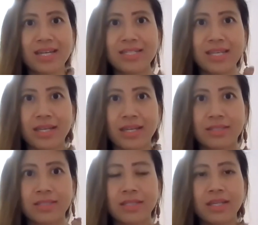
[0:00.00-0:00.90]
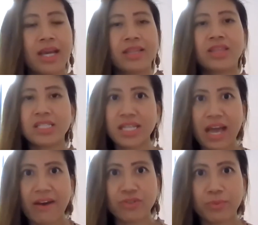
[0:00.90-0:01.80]
doesn't. It doesn't
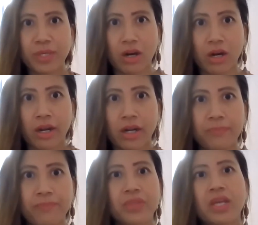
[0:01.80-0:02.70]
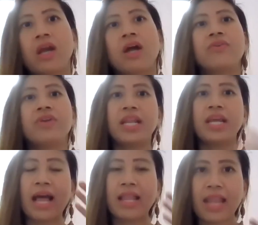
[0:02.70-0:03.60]
have to be hard.
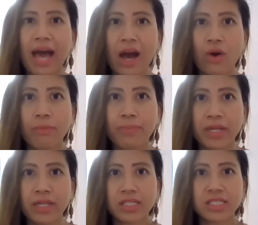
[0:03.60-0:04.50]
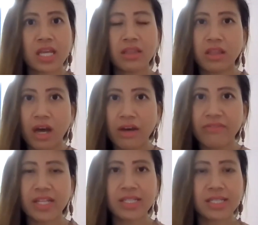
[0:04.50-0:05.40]
Really allow abundance and love
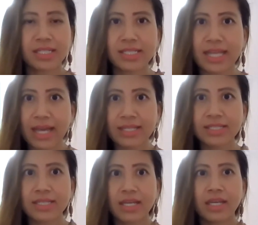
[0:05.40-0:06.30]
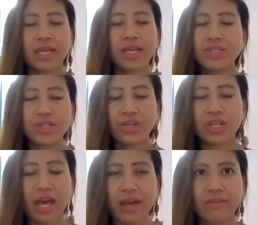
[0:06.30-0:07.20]
and success into your
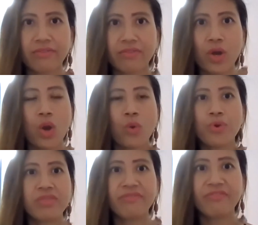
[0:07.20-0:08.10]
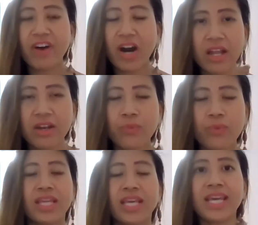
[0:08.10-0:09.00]
life. With fun,
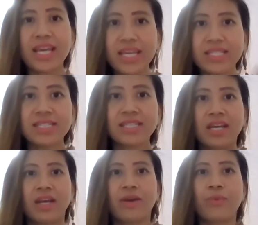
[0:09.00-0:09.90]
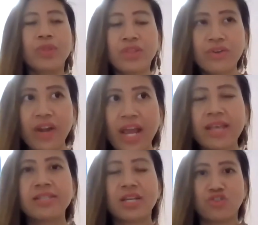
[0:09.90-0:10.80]
with ease, with
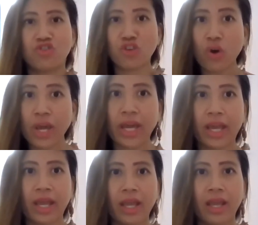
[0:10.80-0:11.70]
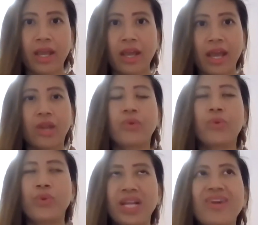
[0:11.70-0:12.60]
grace and joy, and
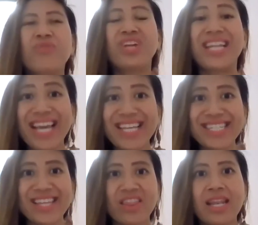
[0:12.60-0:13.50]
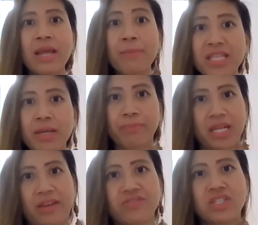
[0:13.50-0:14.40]
really release the limiting
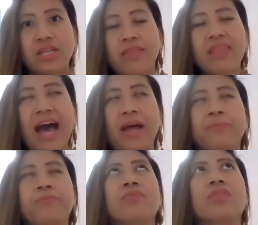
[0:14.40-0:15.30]
beliefs that